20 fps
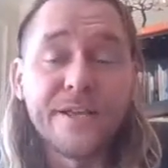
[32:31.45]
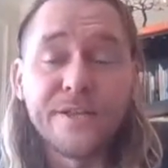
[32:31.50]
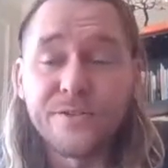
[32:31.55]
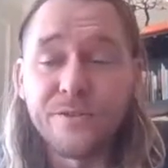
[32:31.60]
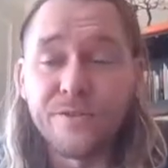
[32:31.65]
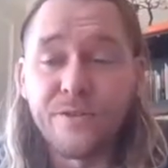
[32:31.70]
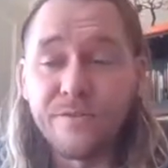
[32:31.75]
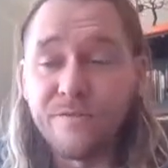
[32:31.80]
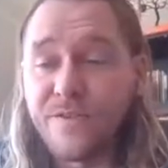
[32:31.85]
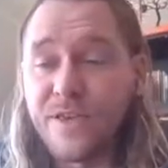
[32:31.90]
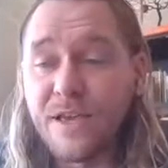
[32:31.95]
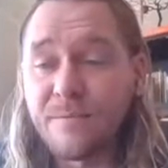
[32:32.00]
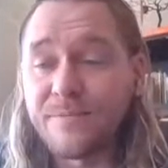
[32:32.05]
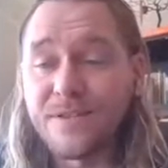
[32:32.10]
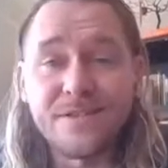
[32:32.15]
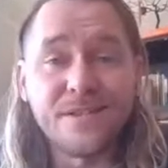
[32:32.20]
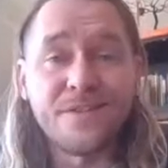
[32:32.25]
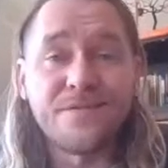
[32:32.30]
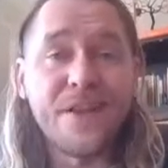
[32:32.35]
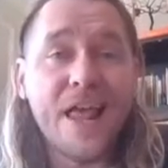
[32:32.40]
So the VM
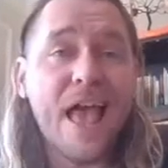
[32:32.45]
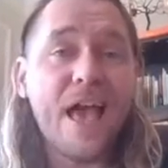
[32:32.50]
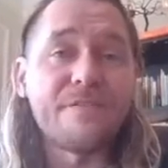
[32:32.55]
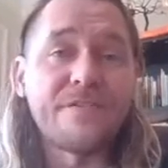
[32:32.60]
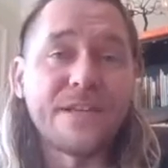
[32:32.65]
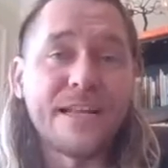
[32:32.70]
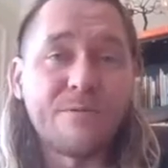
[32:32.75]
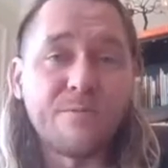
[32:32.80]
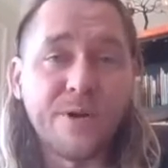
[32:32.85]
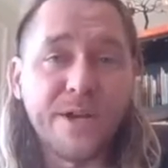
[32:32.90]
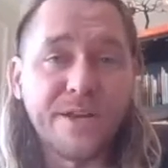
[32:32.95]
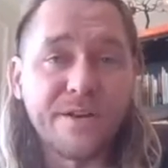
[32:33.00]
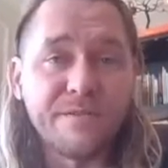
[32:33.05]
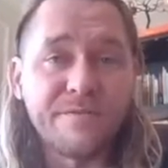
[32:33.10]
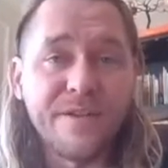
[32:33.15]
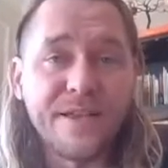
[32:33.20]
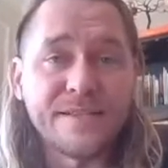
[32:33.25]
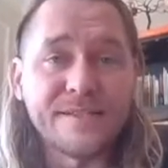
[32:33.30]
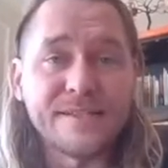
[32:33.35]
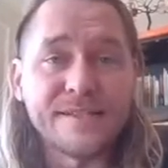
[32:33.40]
doesn't even have a network
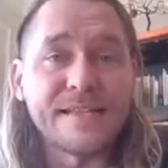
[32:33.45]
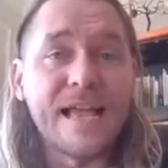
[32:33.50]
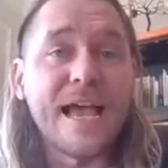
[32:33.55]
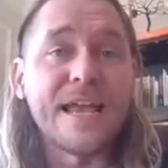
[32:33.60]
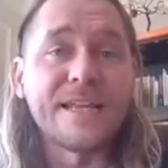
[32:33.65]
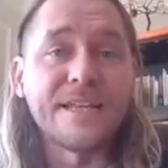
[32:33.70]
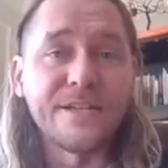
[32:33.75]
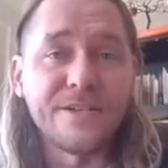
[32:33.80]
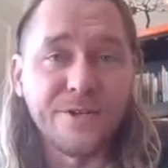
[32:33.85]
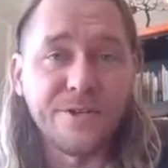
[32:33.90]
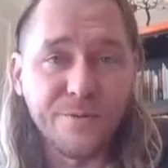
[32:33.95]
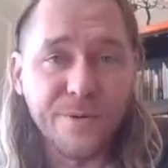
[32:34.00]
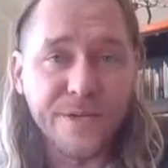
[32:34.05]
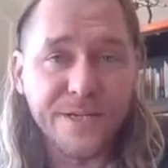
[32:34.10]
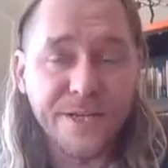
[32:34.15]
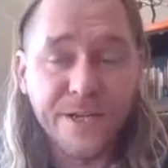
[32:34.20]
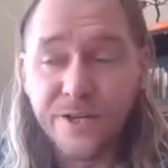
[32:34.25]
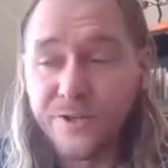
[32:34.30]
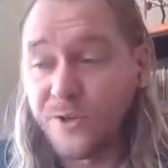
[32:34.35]
interface assigned to it.